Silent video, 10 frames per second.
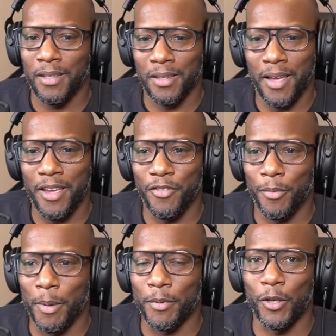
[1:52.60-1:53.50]
Hey, you
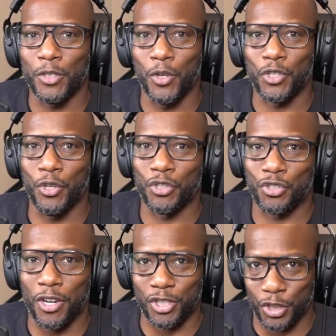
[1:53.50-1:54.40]
remember those old school
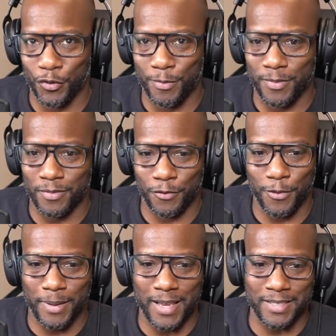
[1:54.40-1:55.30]
structures from
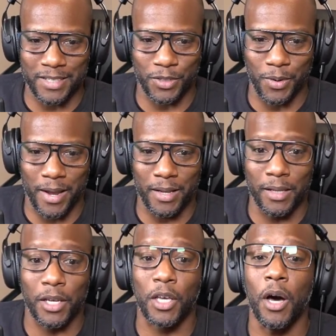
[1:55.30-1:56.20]
last season, right?
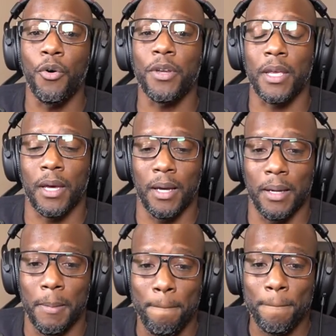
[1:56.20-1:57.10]

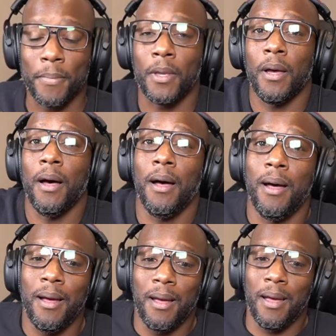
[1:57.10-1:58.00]
Laconia.
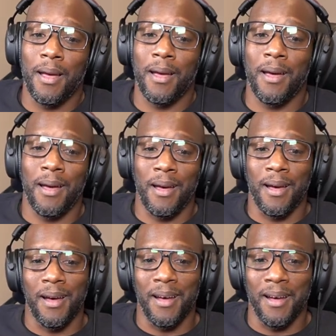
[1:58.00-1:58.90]

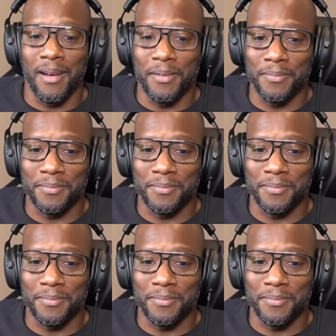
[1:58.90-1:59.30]
Ah.